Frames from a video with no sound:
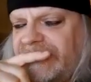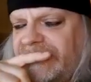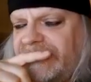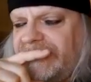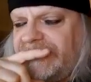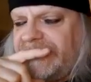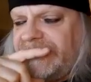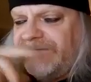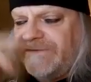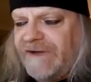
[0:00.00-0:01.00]

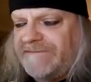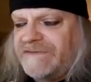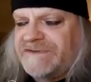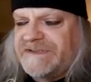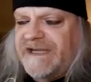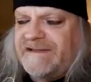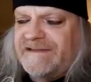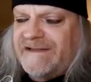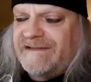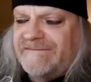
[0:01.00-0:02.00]
If you have to understand
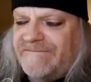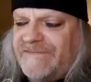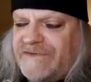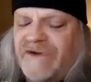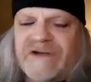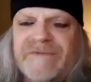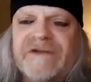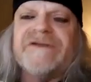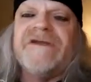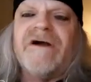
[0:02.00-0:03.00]
that we're talking
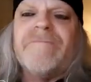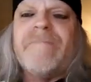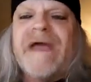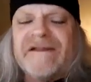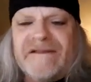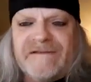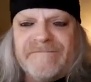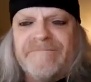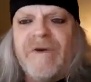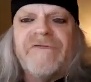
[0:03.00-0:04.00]
about young men,
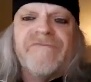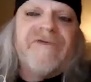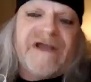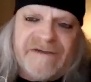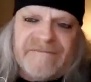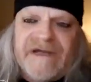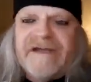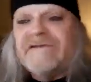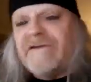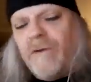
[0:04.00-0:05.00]
both Venom
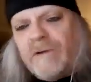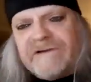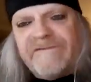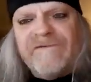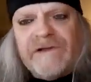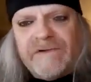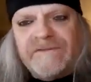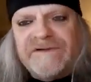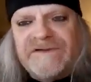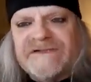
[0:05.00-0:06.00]
and all the
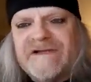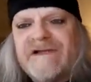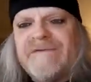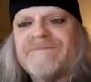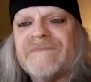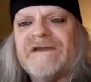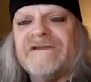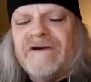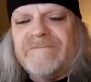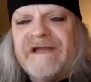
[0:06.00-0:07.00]
followers,
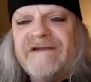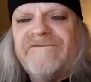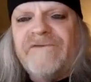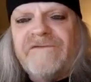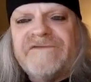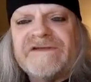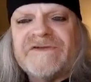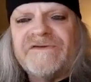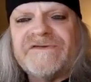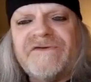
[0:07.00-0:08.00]
young men full of
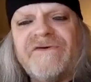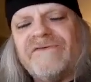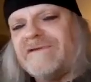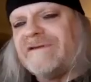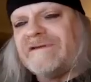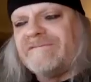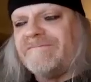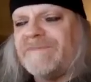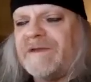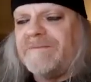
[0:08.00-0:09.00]
testosterone,
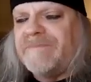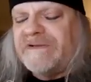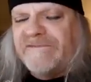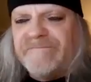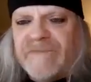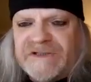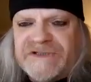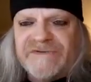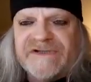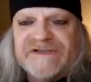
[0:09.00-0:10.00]
a bit of
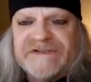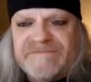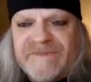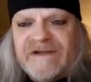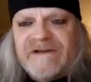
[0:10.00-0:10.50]
machoism,